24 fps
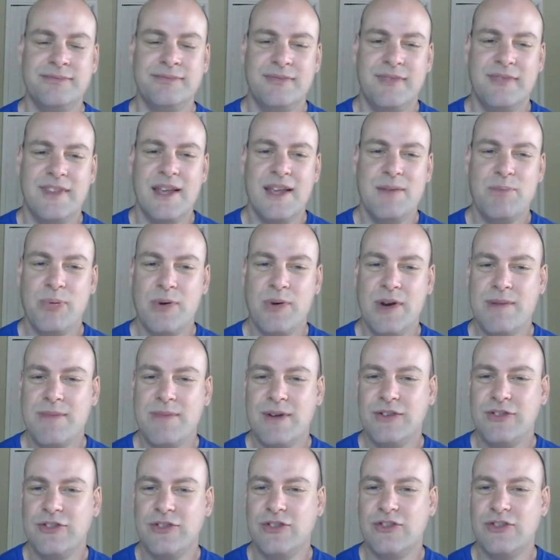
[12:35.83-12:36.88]
They pretty
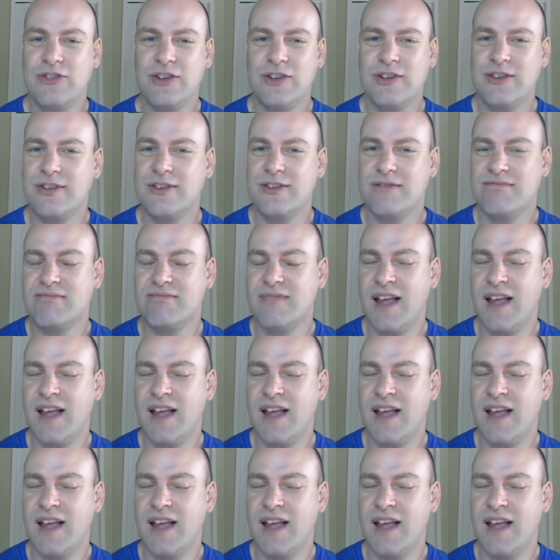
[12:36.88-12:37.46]
much just